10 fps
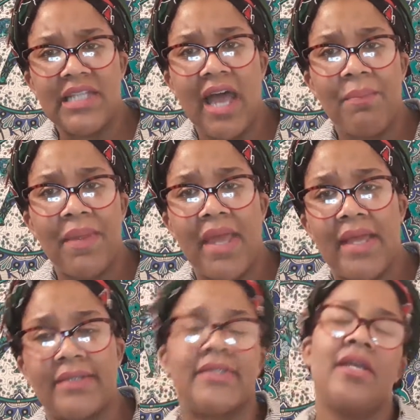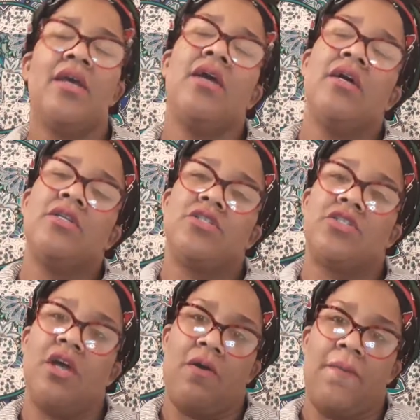it.
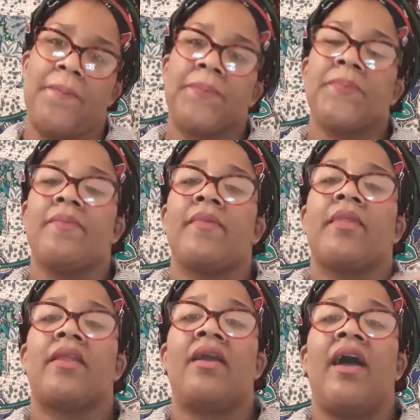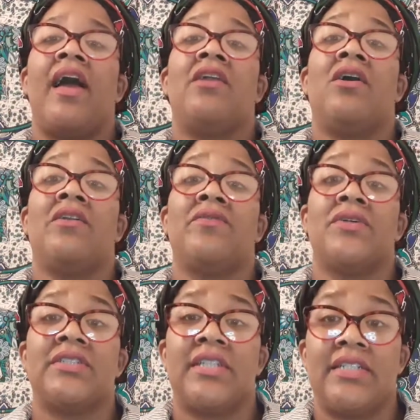So I had all of
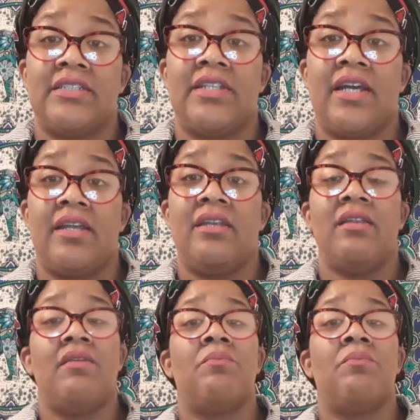those tests done.